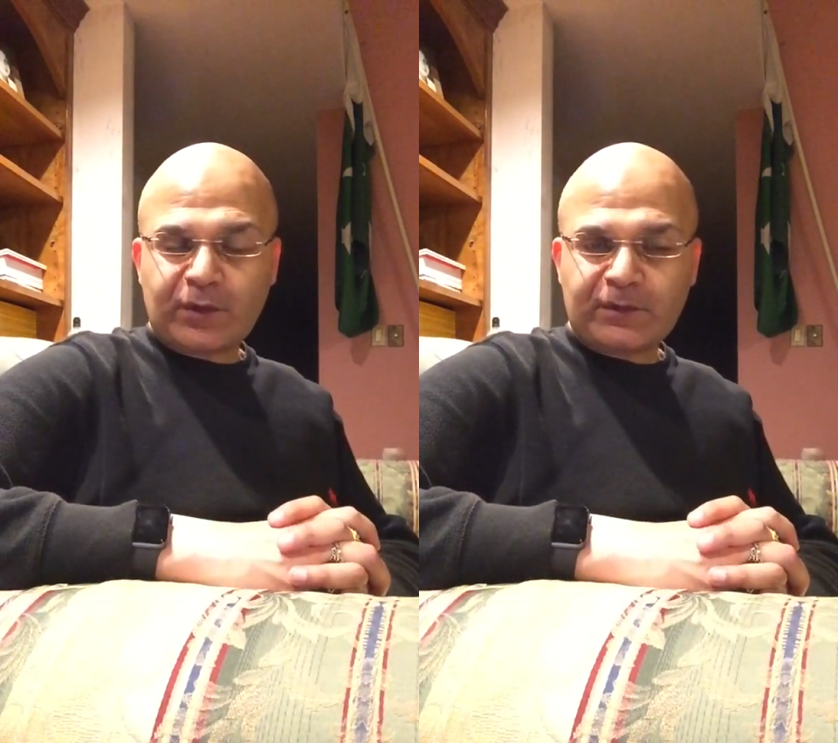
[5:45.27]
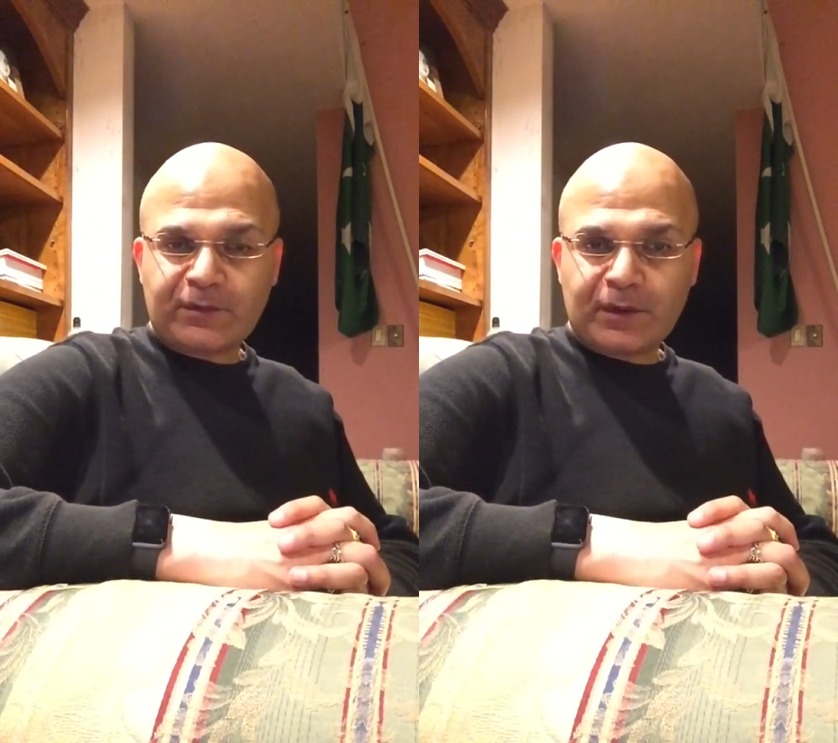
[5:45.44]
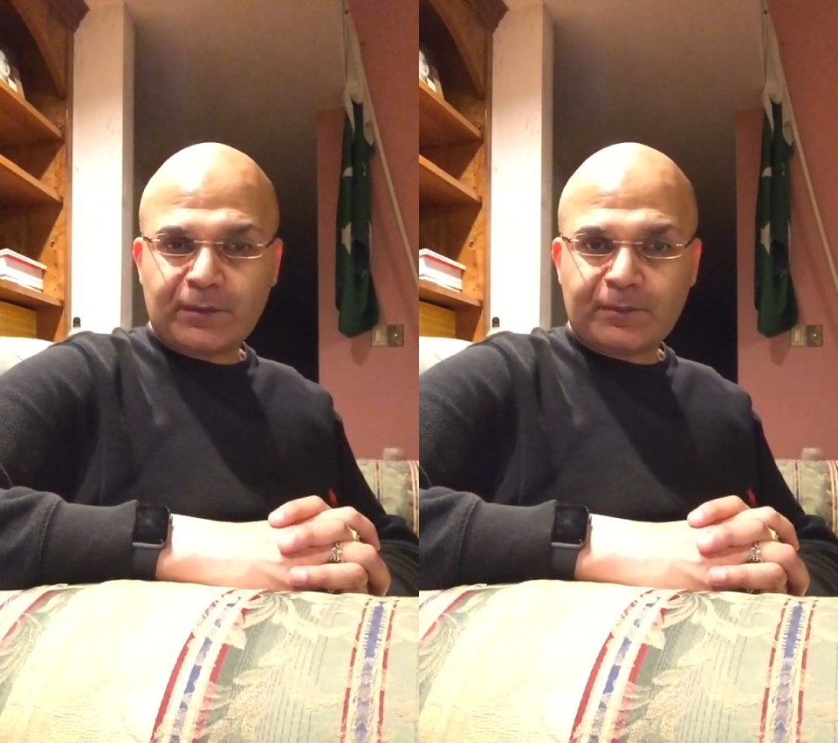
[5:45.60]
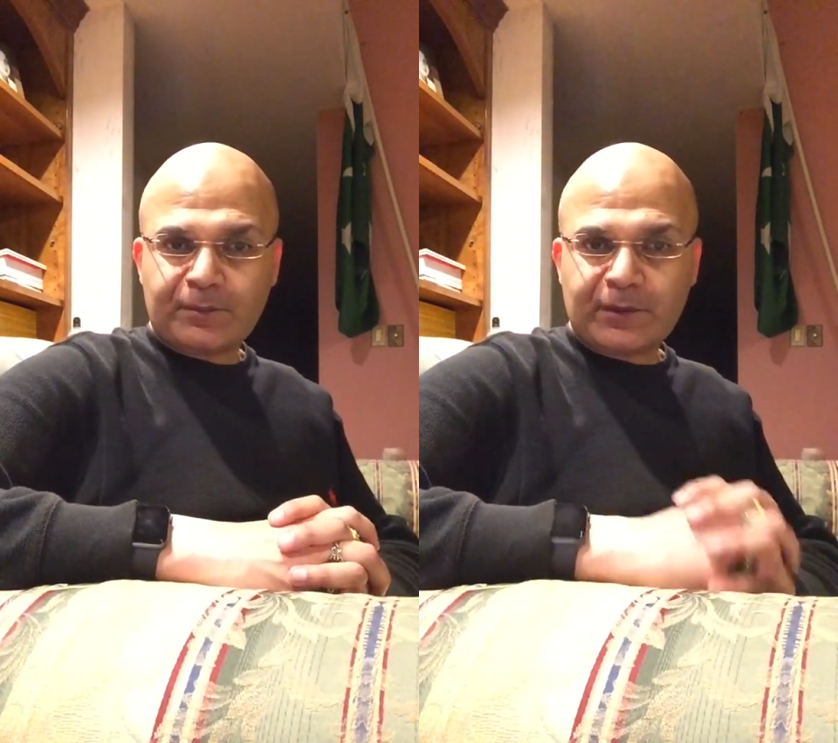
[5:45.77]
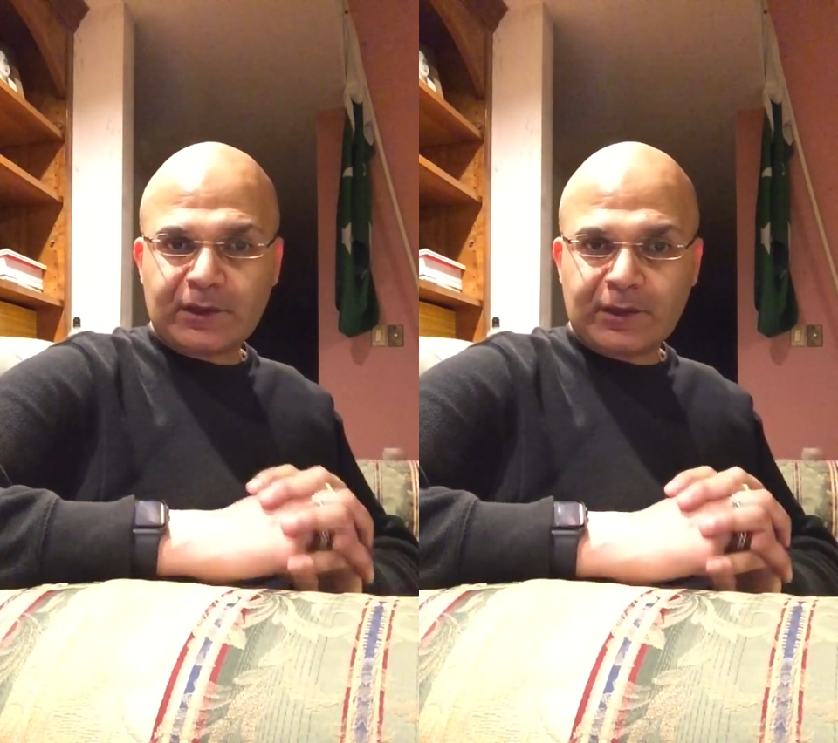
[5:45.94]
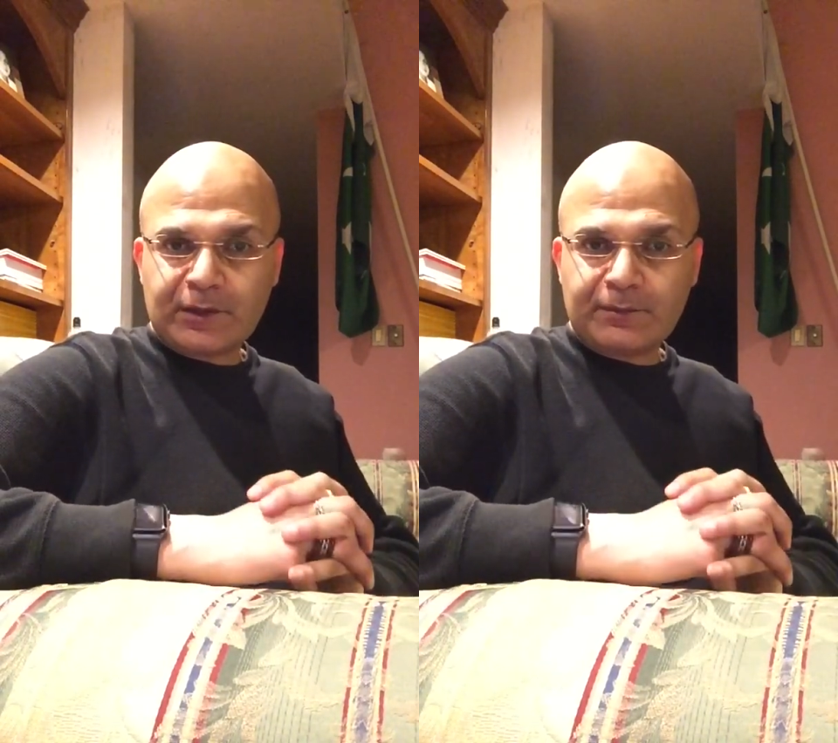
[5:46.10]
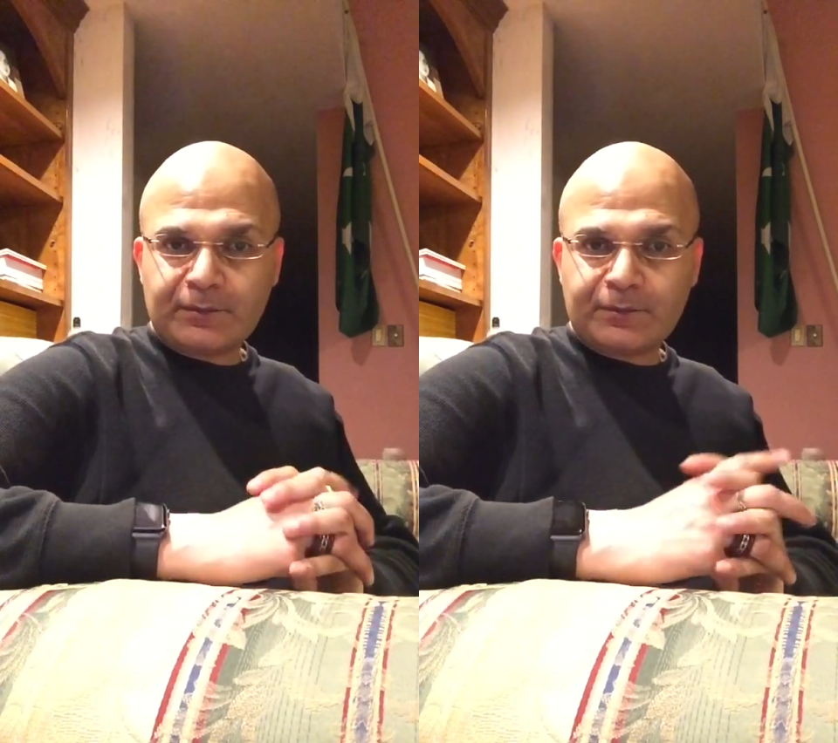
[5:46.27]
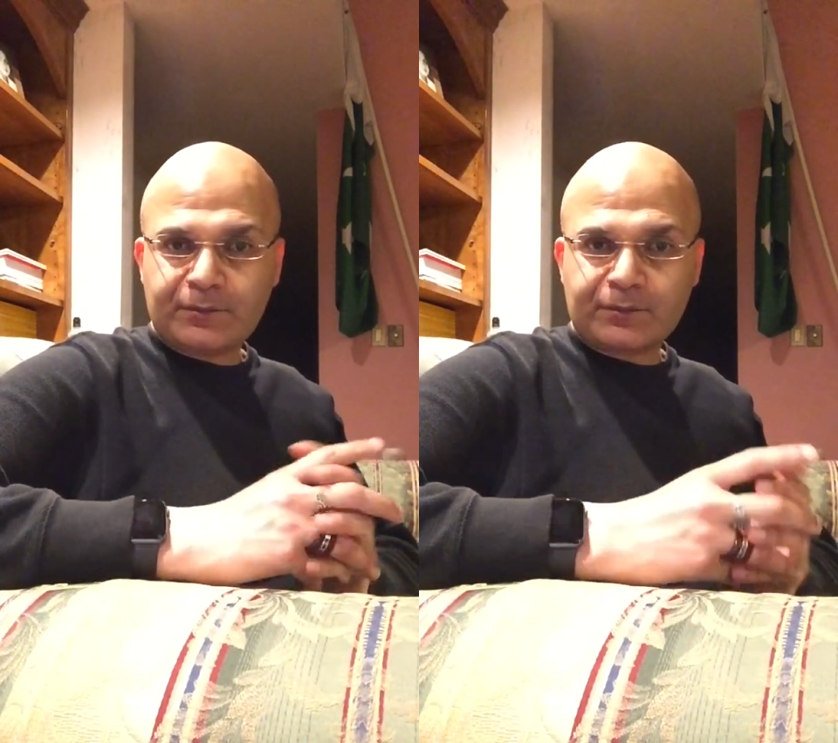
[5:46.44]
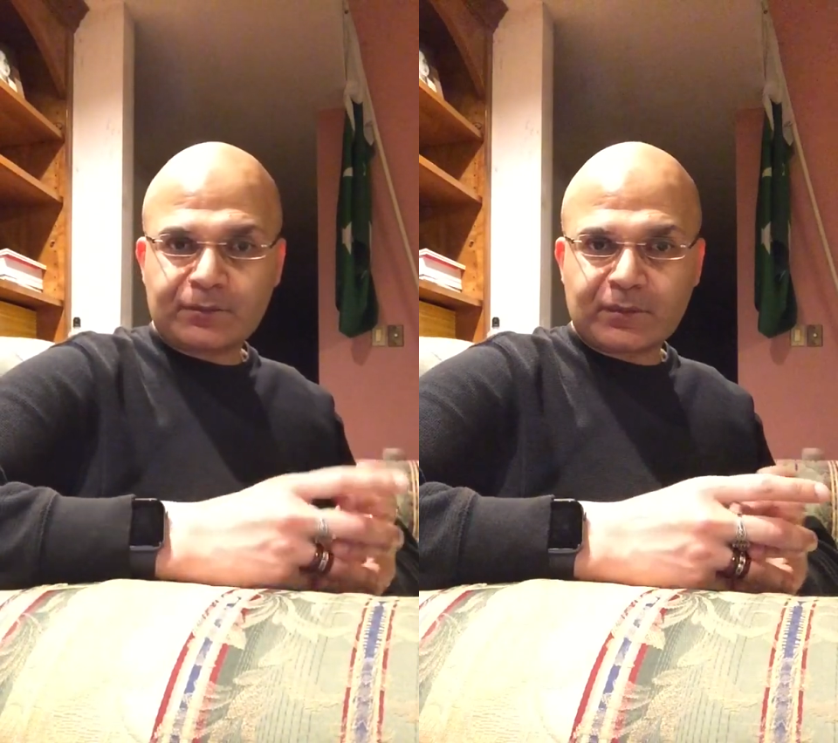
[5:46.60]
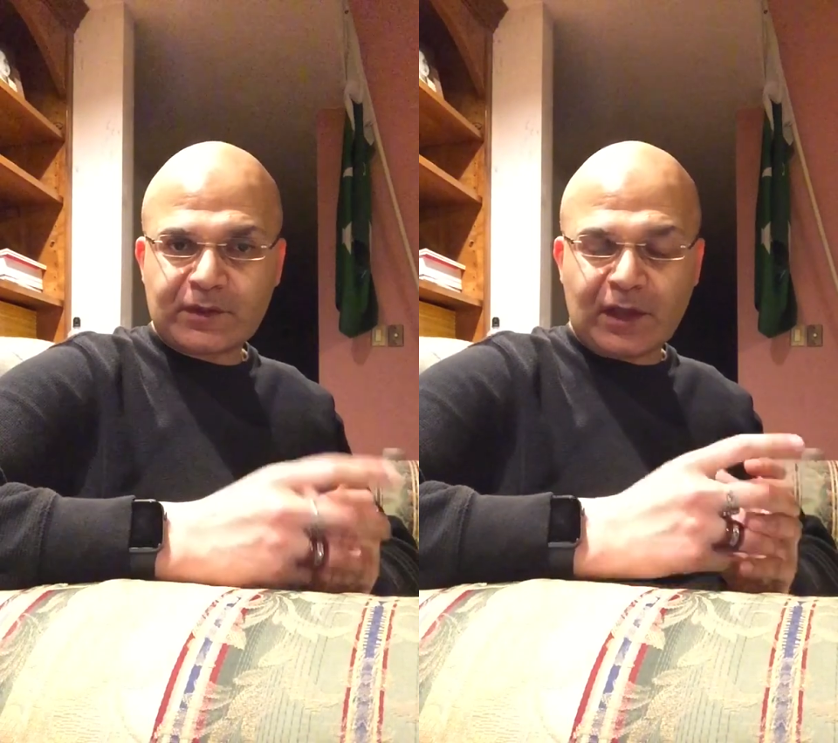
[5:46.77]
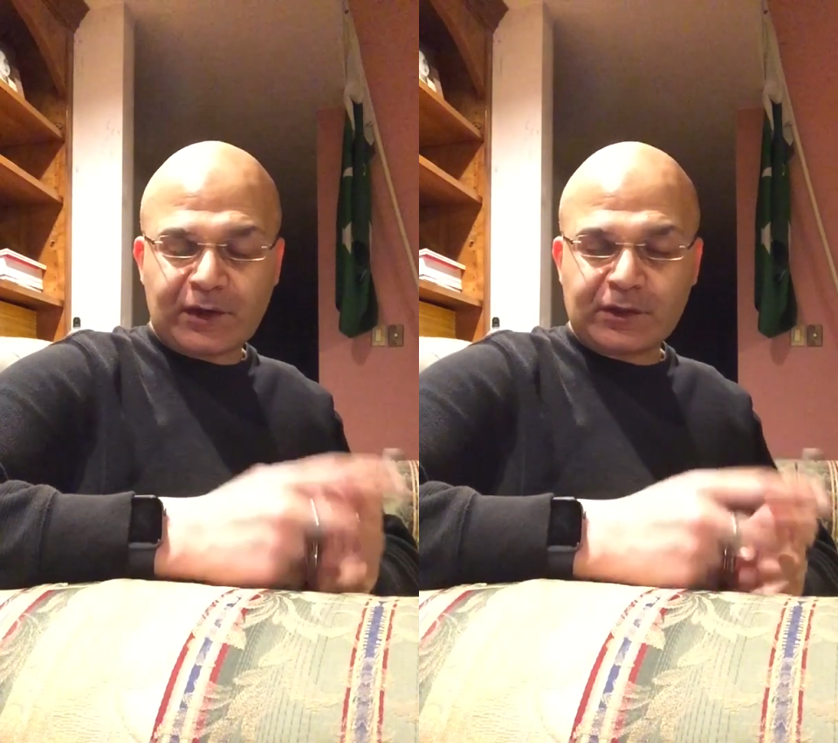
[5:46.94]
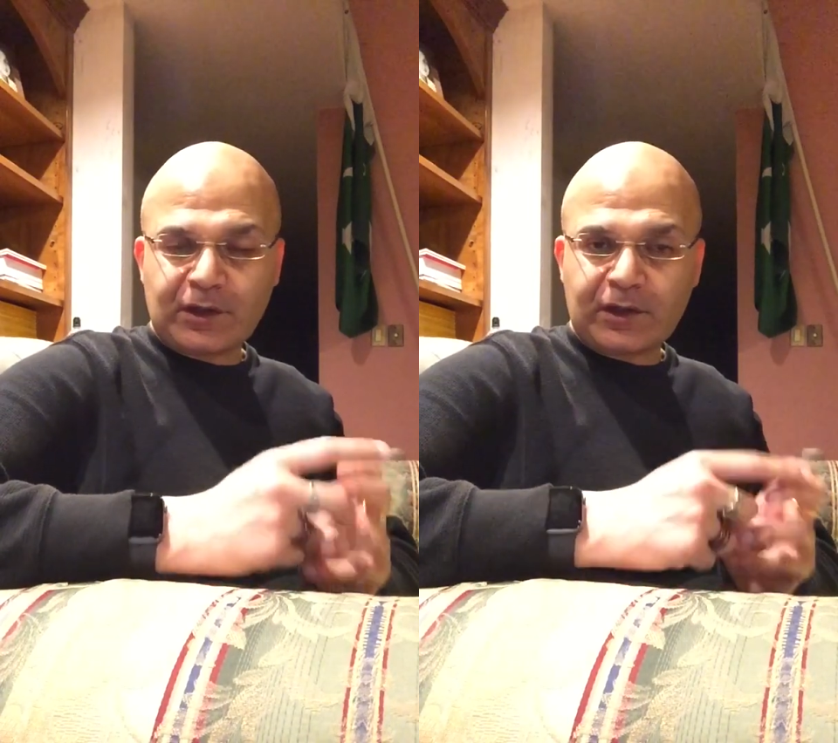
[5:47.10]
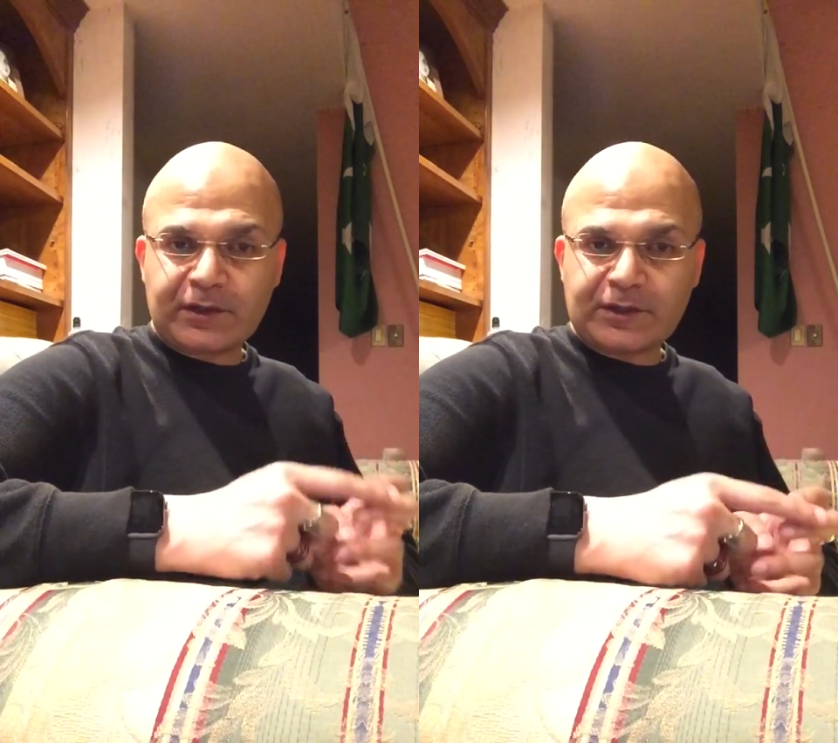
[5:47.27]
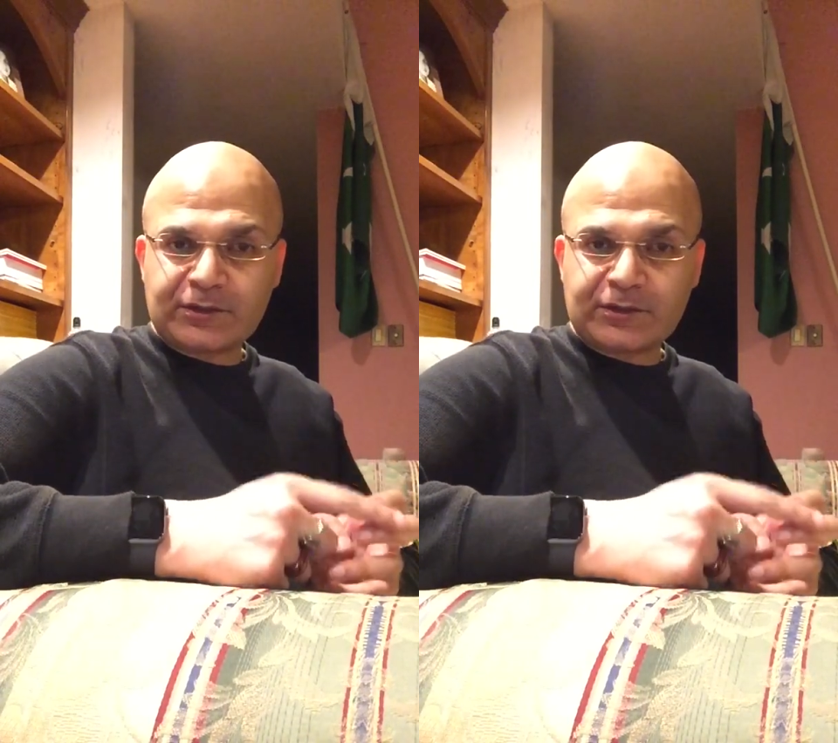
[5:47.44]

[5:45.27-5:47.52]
from Yanardağ